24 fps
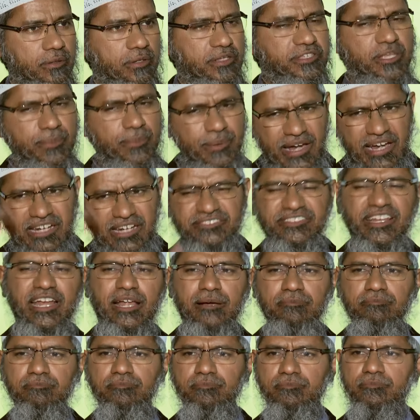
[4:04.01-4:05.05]
Jibreel
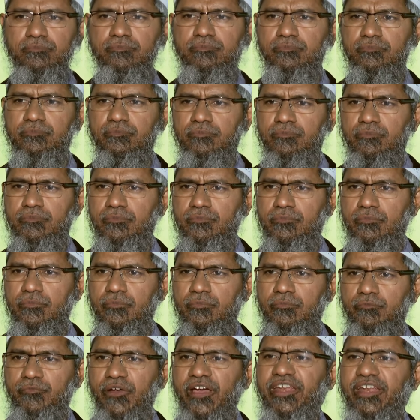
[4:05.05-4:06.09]
salam,
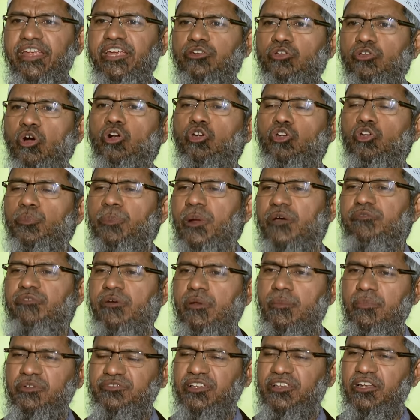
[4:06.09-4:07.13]
when he told to Prophet
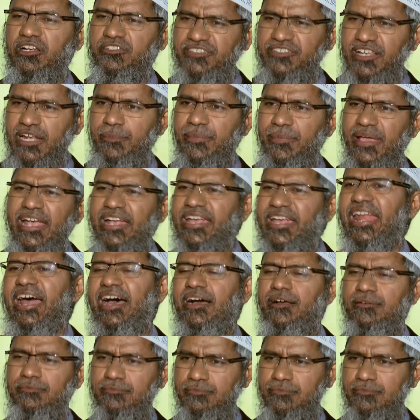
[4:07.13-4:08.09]
Muhammad, Iqra,